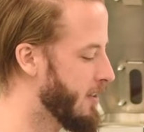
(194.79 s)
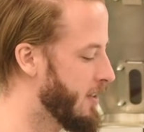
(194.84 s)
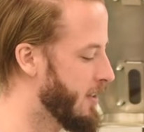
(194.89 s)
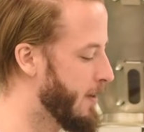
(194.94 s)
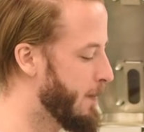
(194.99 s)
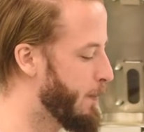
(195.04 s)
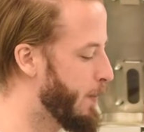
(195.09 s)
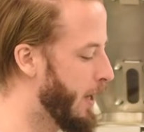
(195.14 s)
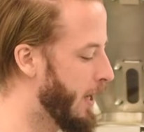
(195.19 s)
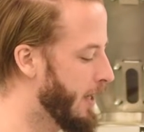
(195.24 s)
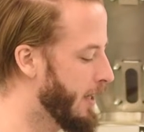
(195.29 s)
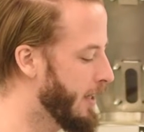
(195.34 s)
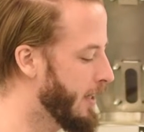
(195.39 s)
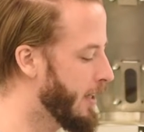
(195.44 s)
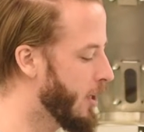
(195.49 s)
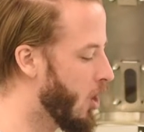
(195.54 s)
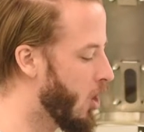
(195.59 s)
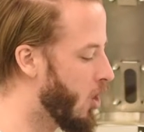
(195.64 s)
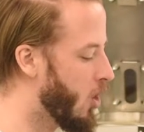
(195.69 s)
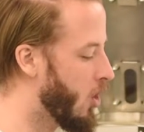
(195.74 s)

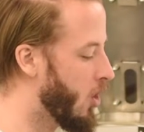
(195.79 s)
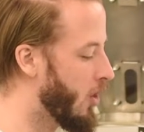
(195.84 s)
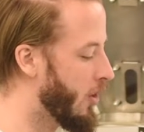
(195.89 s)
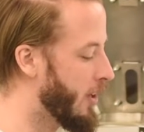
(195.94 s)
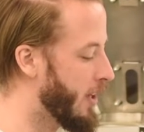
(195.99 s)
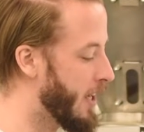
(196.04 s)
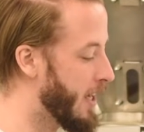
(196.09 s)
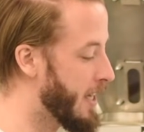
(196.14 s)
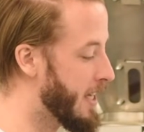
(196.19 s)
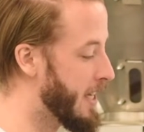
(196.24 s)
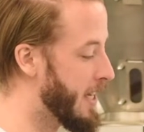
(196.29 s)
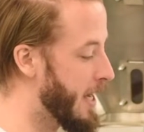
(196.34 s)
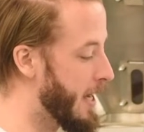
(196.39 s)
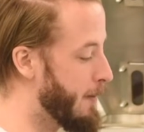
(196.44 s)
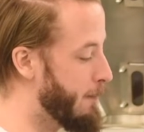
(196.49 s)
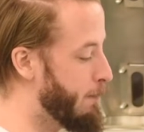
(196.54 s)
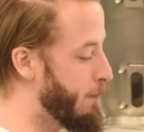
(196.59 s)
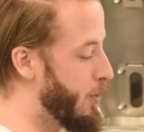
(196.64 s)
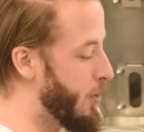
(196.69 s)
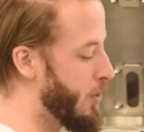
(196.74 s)
depending on
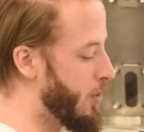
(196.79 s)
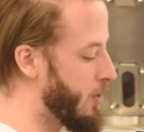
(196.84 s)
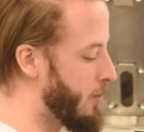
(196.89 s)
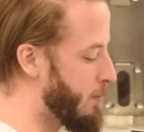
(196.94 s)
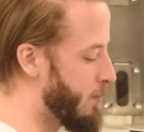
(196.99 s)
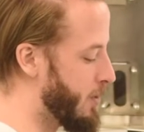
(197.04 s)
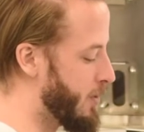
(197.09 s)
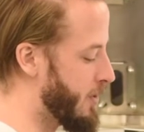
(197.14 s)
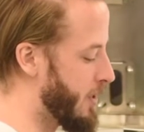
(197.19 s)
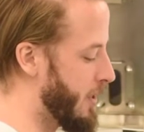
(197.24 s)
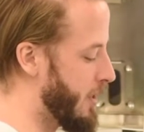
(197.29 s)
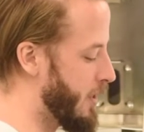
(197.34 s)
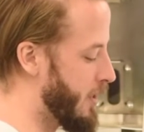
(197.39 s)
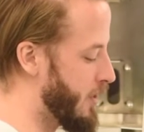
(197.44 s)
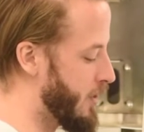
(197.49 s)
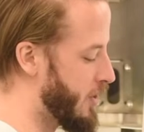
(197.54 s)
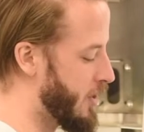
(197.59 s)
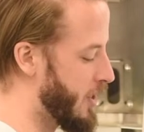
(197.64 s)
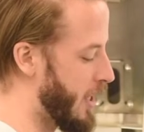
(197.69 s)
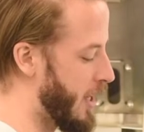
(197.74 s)
a burner
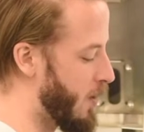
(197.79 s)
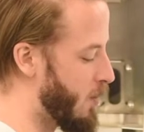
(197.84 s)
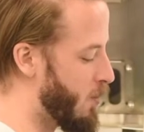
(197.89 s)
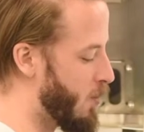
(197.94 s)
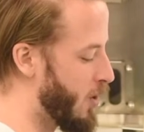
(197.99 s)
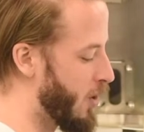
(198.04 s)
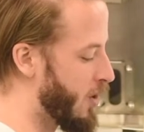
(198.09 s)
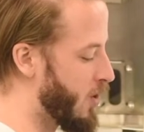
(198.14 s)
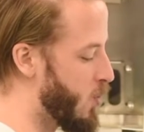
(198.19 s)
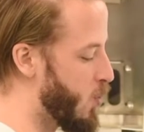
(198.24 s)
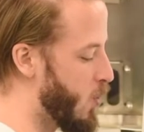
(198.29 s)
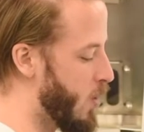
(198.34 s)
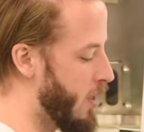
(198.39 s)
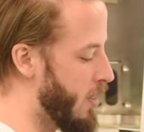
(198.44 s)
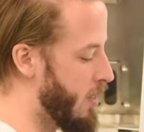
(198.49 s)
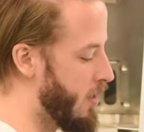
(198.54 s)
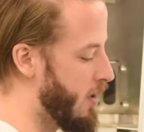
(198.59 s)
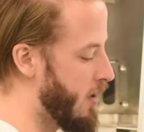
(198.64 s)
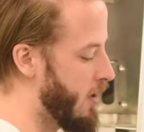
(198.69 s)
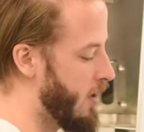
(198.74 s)
percentage that I'm working with
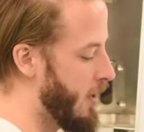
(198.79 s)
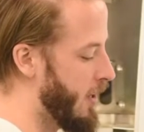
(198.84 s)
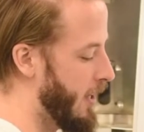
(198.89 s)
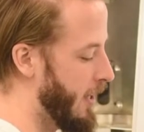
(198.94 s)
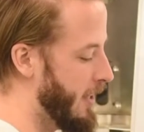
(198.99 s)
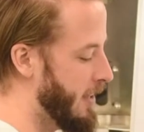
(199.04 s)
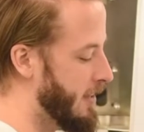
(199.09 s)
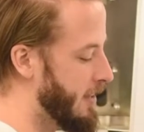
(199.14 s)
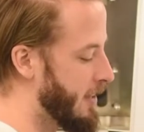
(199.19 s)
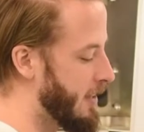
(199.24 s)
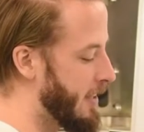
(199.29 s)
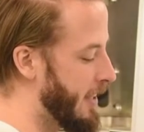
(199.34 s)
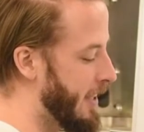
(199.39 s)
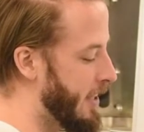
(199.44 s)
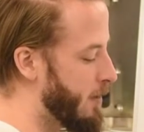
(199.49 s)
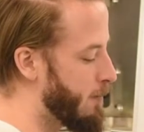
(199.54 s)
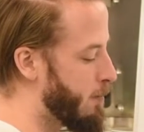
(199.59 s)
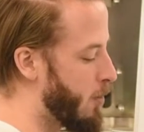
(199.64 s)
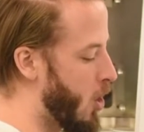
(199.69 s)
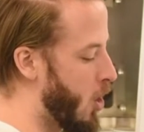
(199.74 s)
in the
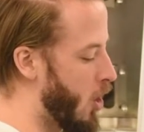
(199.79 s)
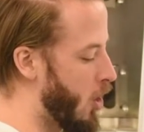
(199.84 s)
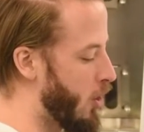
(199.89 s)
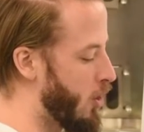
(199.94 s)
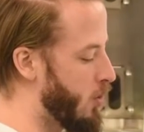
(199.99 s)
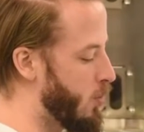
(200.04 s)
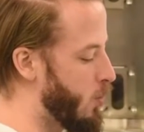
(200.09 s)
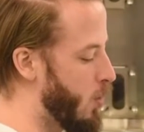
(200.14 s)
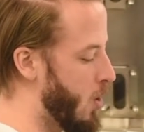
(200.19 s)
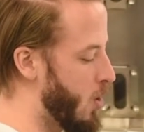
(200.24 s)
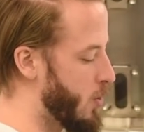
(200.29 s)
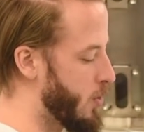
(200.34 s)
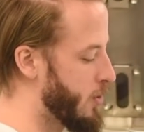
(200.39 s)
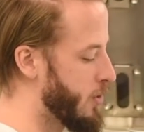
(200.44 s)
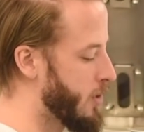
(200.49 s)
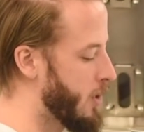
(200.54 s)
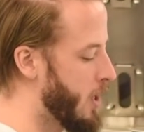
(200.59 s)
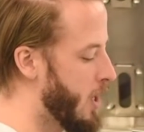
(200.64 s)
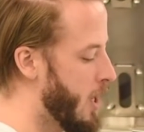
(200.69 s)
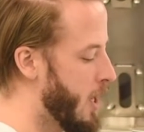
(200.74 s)
later part of the
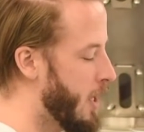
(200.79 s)
roast,